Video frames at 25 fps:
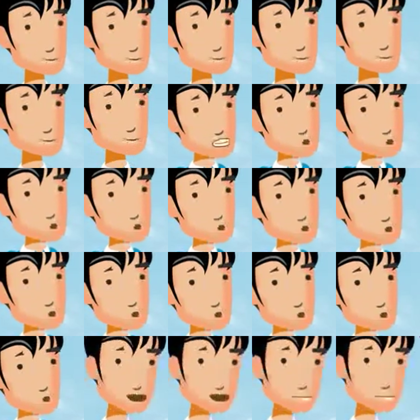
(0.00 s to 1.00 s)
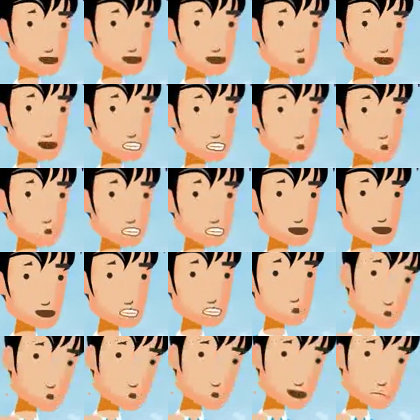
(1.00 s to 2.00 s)
So, if I want to test
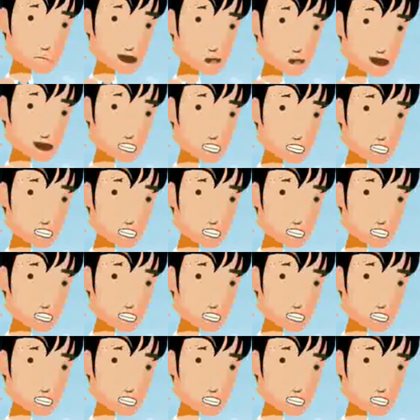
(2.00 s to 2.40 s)
your ability